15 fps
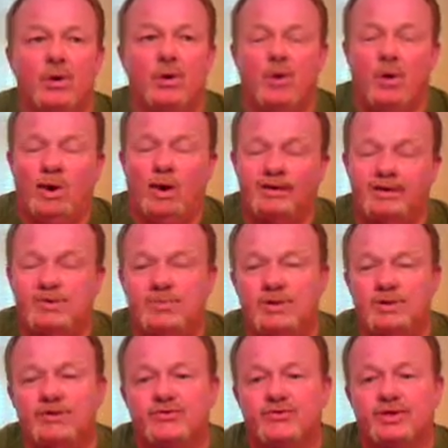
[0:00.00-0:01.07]
wanted to
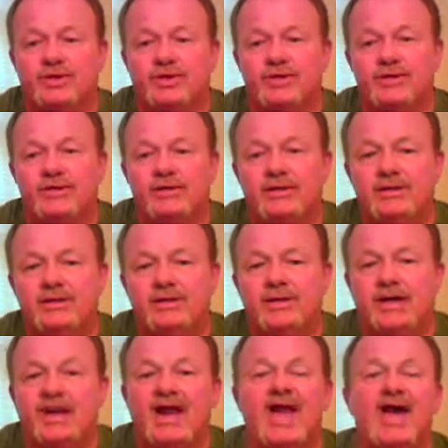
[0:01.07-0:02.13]
be treated
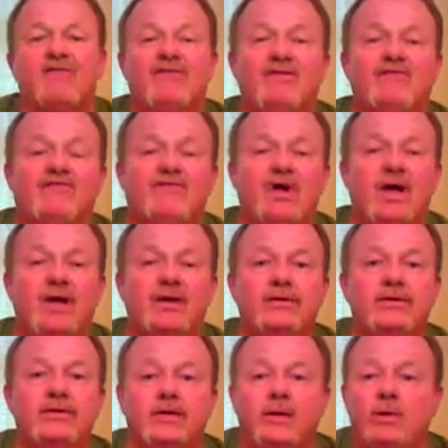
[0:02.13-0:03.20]
and having
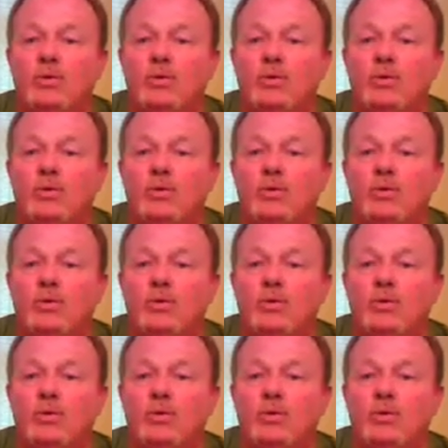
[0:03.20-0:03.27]
fun